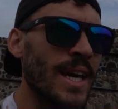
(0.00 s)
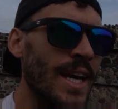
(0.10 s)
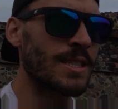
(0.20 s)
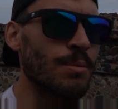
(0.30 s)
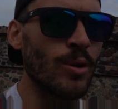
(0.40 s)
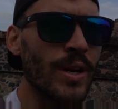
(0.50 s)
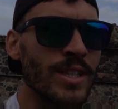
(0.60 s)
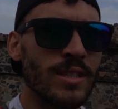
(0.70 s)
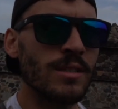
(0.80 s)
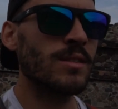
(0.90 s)

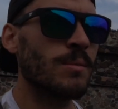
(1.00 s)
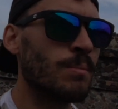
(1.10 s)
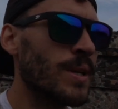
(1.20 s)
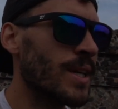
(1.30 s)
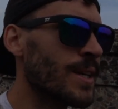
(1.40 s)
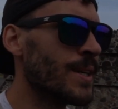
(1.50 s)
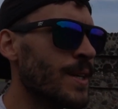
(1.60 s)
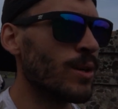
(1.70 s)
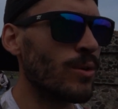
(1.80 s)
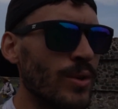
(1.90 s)
explorations, some big
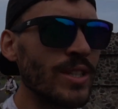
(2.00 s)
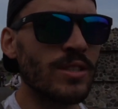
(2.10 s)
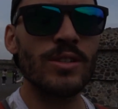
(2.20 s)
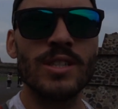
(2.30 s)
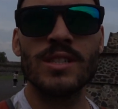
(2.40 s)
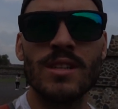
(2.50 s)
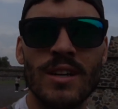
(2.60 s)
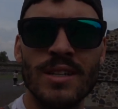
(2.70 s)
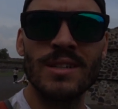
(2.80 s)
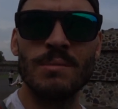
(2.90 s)
researches done,